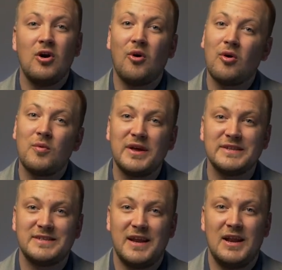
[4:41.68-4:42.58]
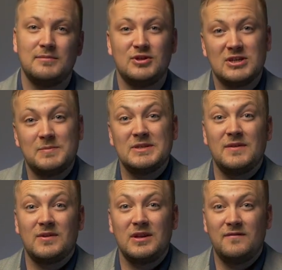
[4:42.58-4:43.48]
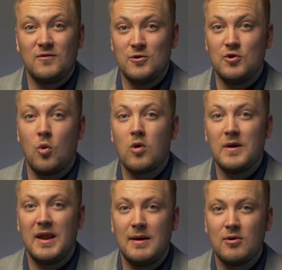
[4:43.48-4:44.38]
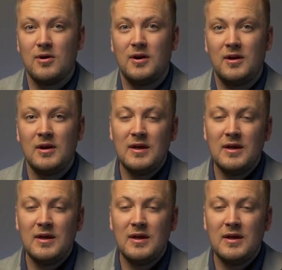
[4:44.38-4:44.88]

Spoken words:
or we can set it up just specifically for your neighborhood.